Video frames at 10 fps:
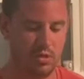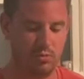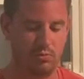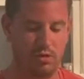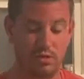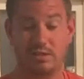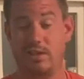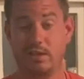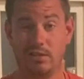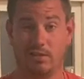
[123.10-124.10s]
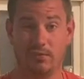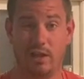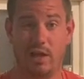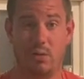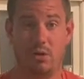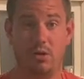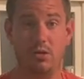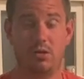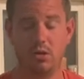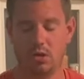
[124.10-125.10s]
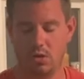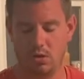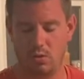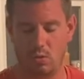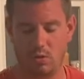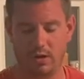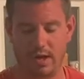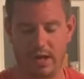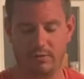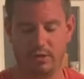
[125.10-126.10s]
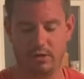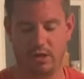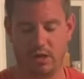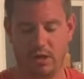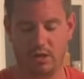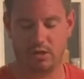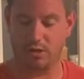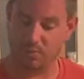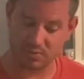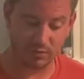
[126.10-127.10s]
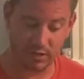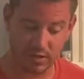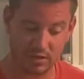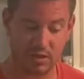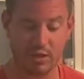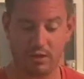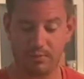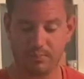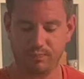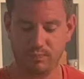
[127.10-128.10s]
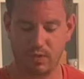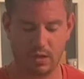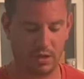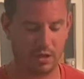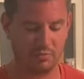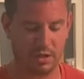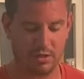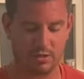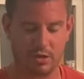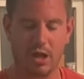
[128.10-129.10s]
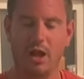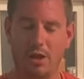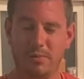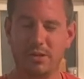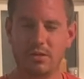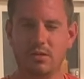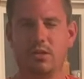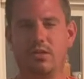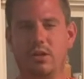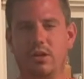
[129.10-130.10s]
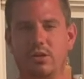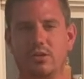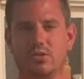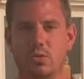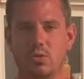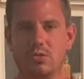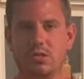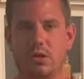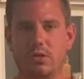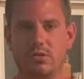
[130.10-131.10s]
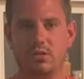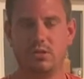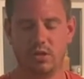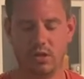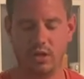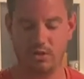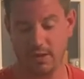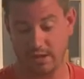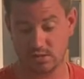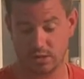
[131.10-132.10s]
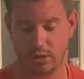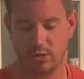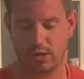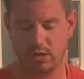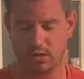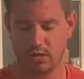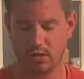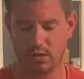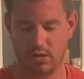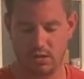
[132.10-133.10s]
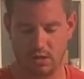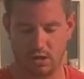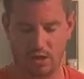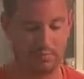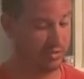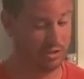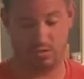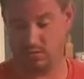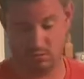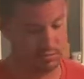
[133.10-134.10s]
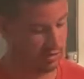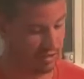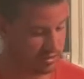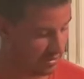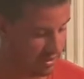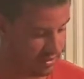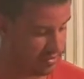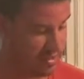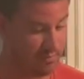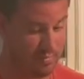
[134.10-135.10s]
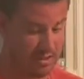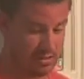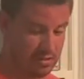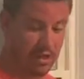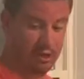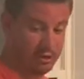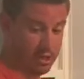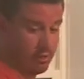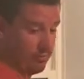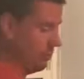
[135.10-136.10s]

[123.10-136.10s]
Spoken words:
really detecting the flour or having clumps of anything. Another common thickener is cornstarch, and you make a slurry, but this is the best scenario for